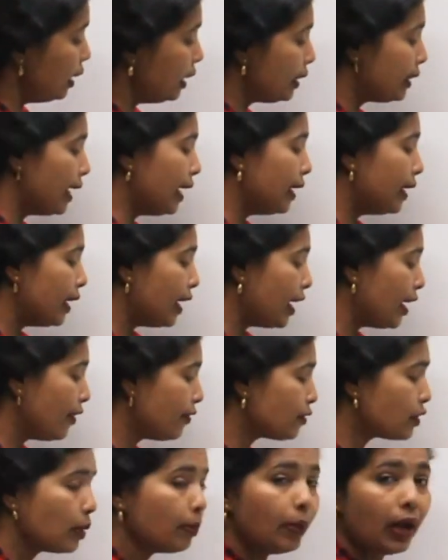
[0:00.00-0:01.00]
Then,
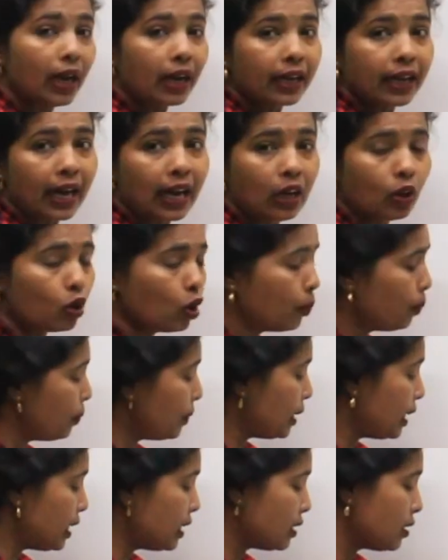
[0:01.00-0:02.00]
if some alkyl
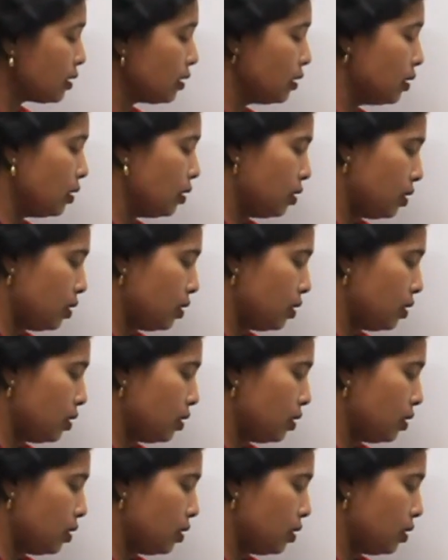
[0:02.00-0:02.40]
group is